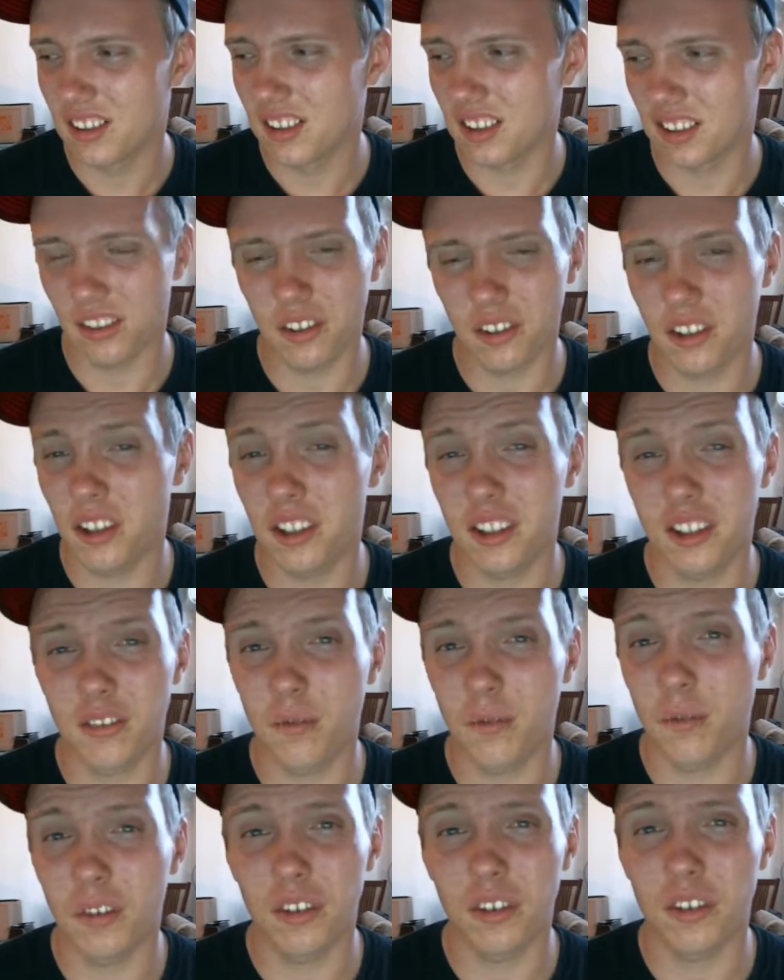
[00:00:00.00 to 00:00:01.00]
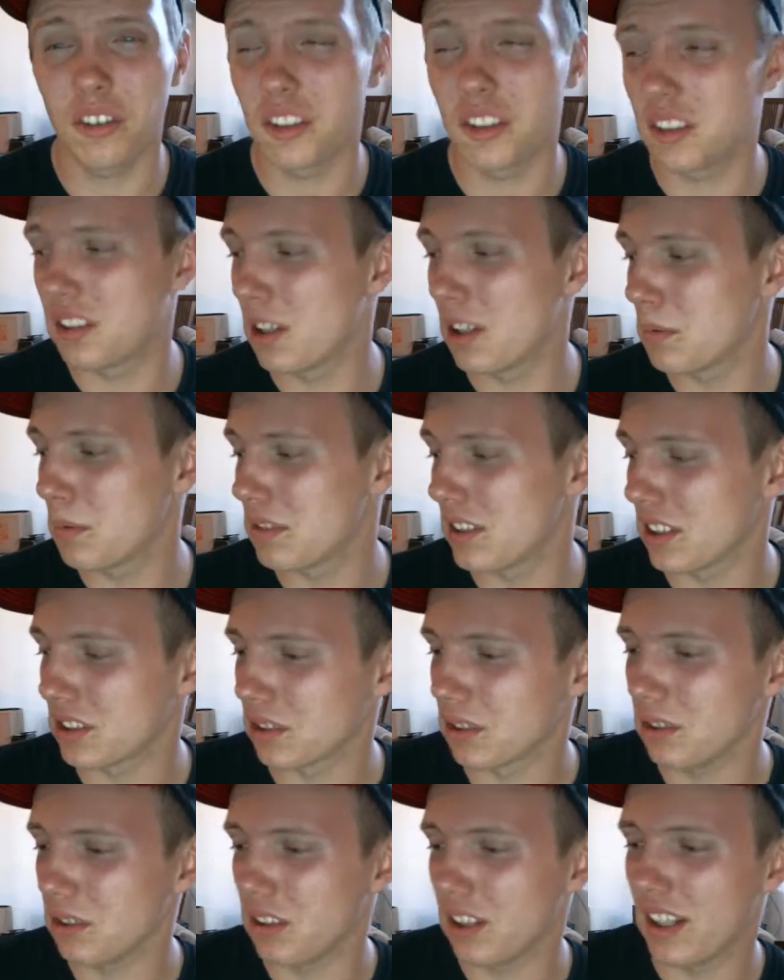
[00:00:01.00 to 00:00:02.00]
the only dips that
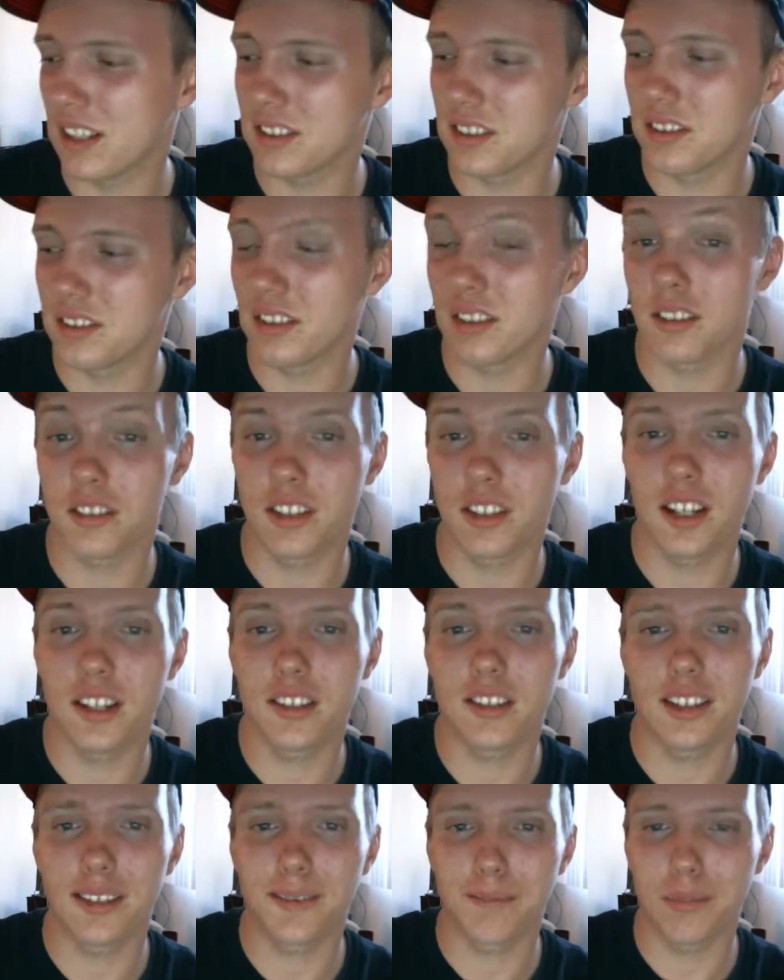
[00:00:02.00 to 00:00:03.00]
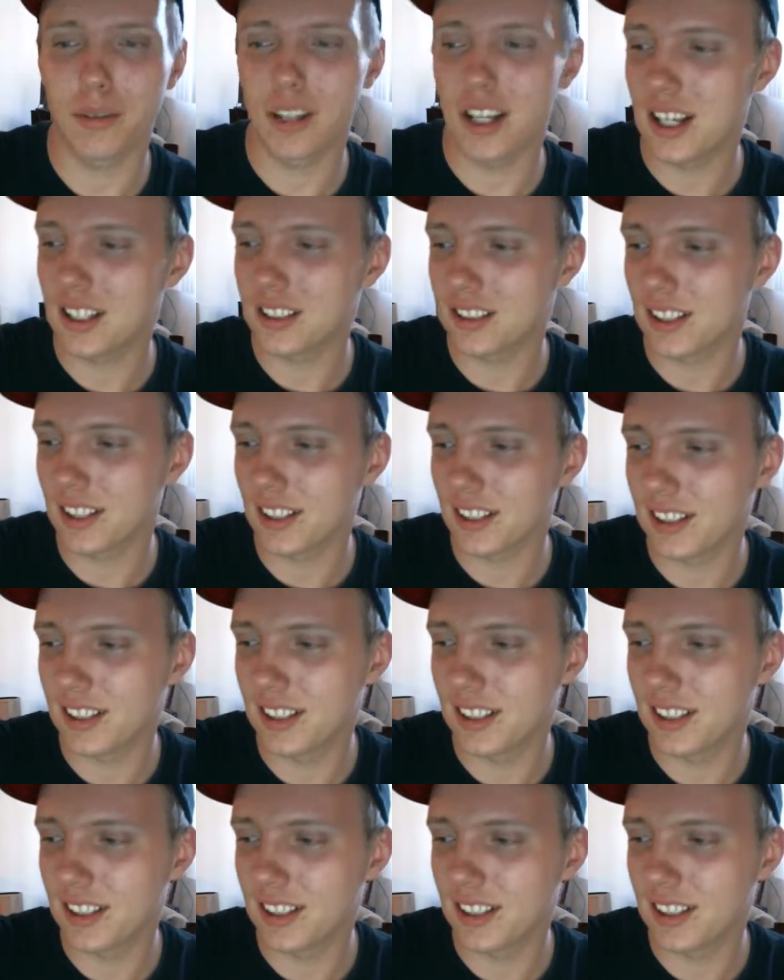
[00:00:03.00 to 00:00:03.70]
Skoal has that doesn't taste like plastic